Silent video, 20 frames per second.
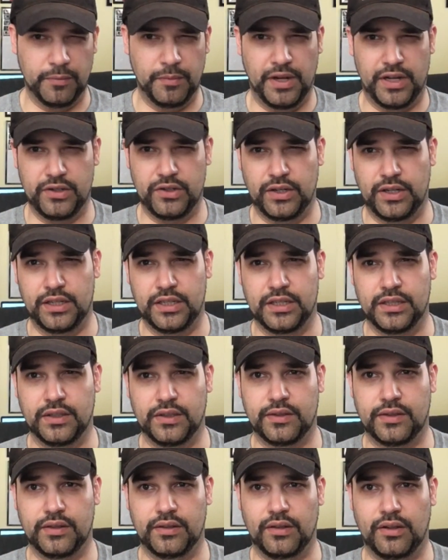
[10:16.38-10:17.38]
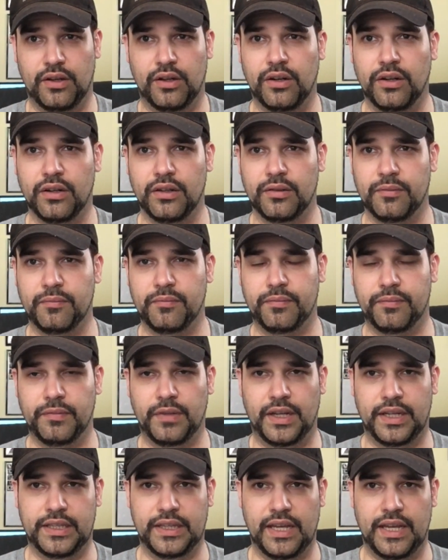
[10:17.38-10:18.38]
of my jeans are
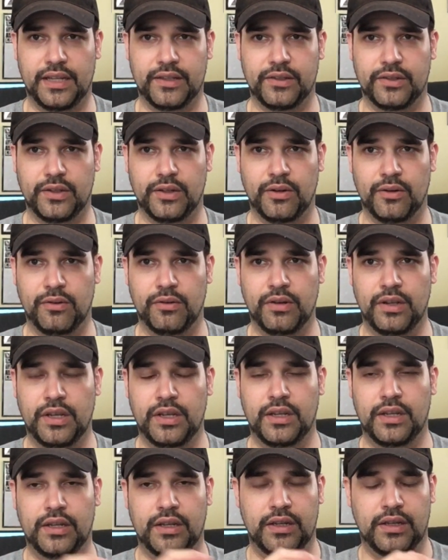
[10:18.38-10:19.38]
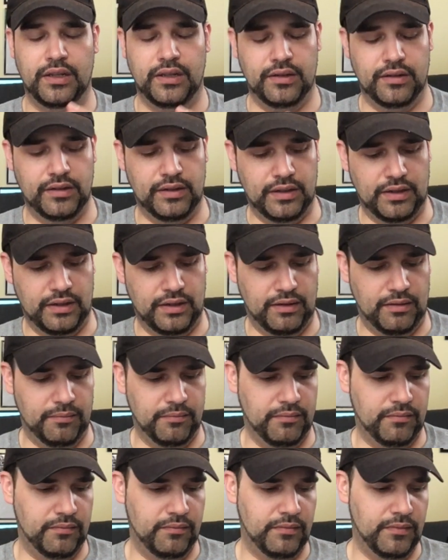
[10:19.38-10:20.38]
like that, so
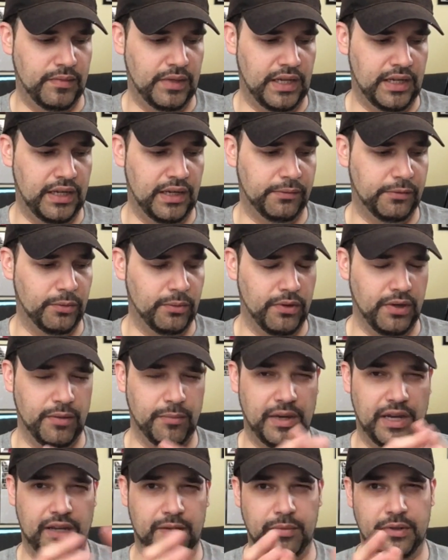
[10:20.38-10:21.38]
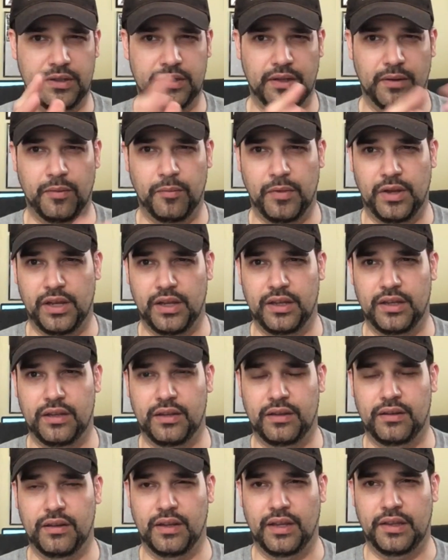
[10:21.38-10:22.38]
I didn't have to worry about it. But some of my,
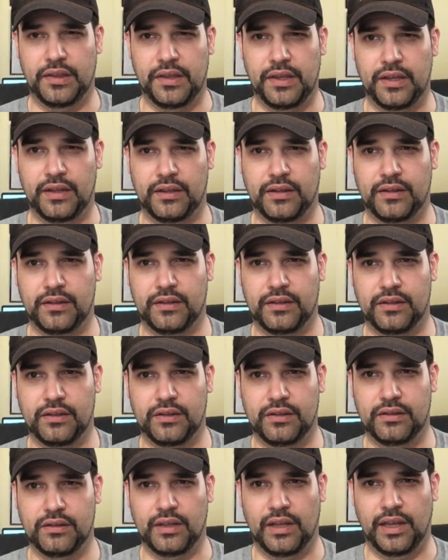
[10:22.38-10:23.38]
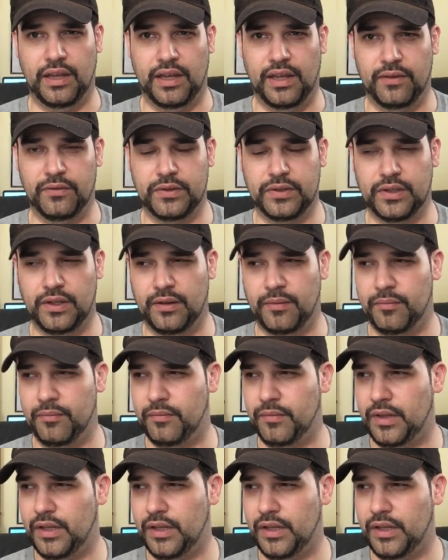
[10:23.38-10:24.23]
I think I have some,